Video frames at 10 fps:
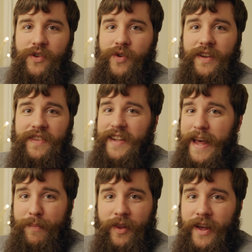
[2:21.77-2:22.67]
is you can just
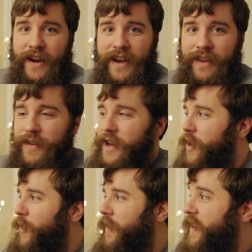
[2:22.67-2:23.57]
slap a LUT on any
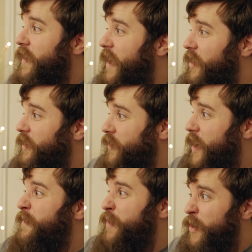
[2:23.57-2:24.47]
video and say, that looks
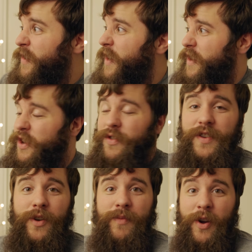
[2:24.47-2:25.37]
great, post it to
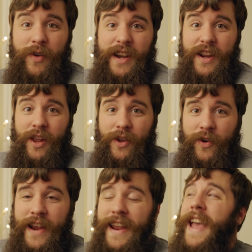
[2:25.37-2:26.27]
YouTube, no need to color
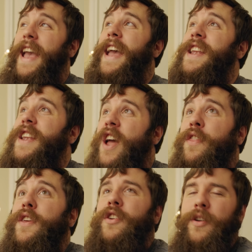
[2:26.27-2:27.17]
grade, and
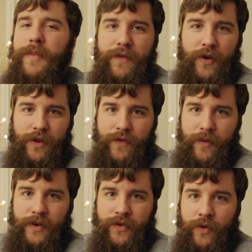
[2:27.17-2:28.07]
nothing could be further
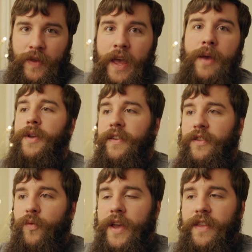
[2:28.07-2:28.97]
from the truth. Because
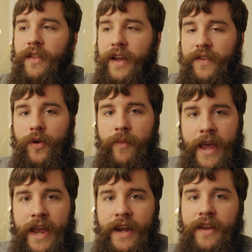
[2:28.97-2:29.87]
the way that LUTs are
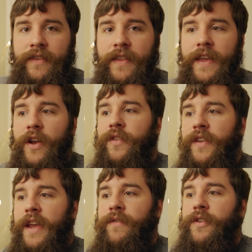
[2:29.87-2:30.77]
made is that they are
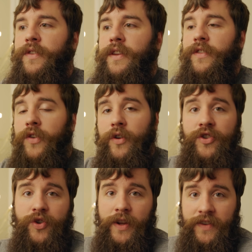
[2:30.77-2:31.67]
saved using certain
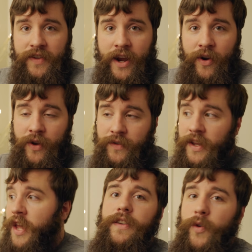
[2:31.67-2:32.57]
shooting scenarios.
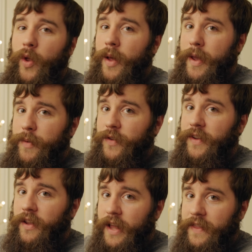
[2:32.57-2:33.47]
So while I may be
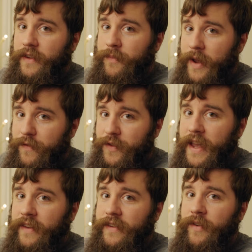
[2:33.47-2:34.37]
using a LUT that's made for
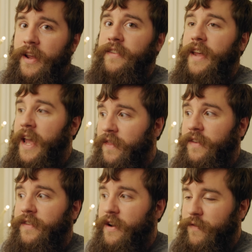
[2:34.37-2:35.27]
the a7S and the
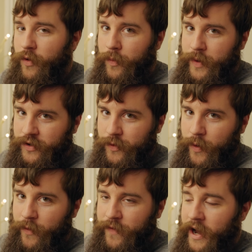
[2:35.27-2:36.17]
Cine4 picture
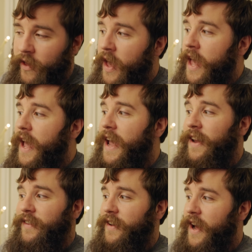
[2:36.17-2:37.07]
profile, it
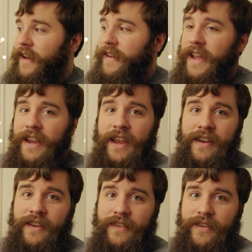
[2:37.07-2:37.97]
is not taking
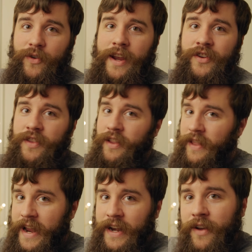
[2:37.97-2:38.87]
into consideration the
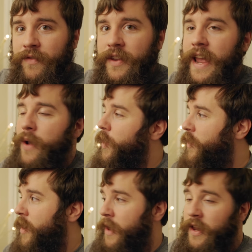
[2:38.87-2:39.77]
lighting of the day,
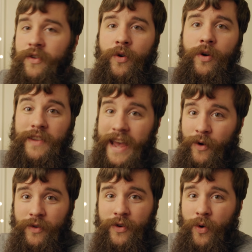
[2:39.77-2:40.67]
whether I'm indoors,
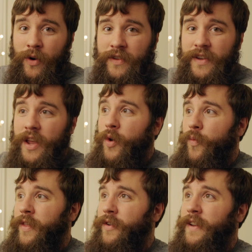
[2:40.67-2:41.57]
outdoors,
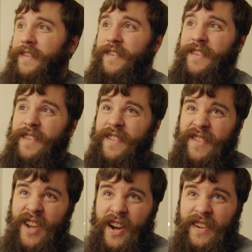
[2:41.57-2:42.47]
whether it's
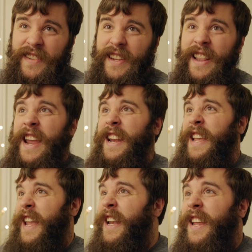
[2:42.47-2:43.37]
tungsten
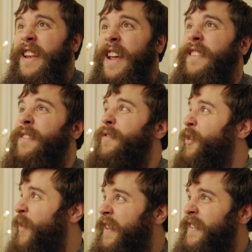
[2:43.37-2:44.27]
lighting, incandescent,
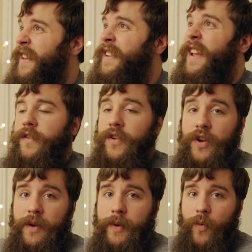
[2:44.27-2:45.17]
fluorescent. So you
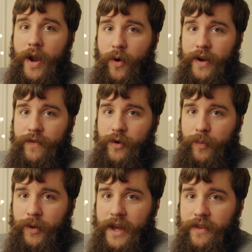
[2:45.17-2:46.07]
need to be aware whenever you
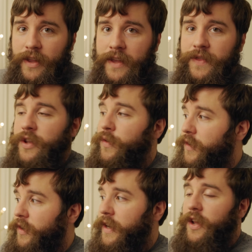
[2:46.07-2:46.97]
apply the LUT that you
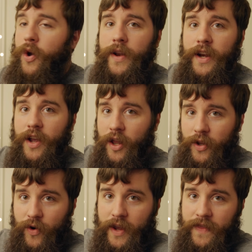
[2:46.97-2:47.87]
still need to go in and
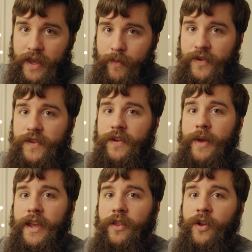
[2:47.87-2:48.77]
color grade the image to
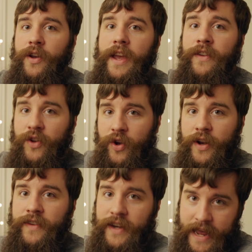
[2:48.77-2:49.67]
make it look as good
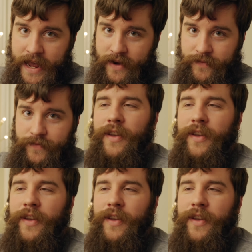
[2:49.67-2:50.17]
as it can.